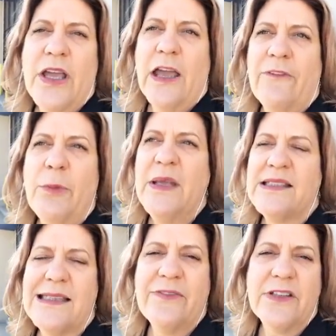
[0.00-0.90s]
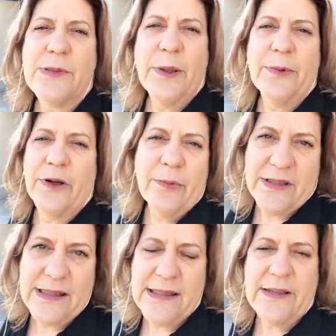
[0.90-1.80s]
If you meet Steven Spielberg, it
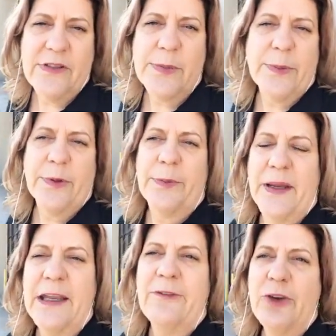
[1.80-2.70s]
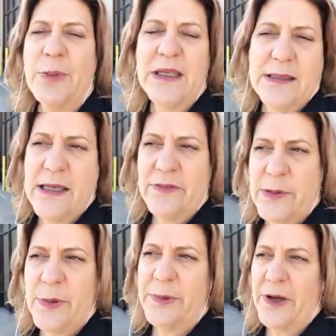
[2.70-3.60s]
wasn't Steven Spielberg, but if you meet Steven
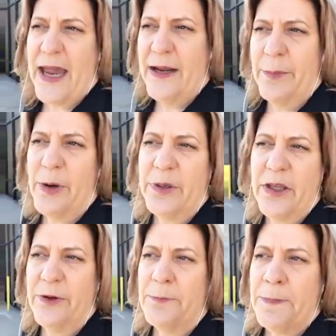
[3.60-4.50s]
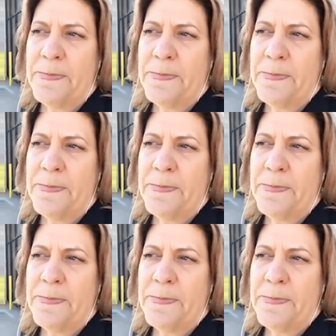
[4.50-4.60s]
Spielberg at a barbecue,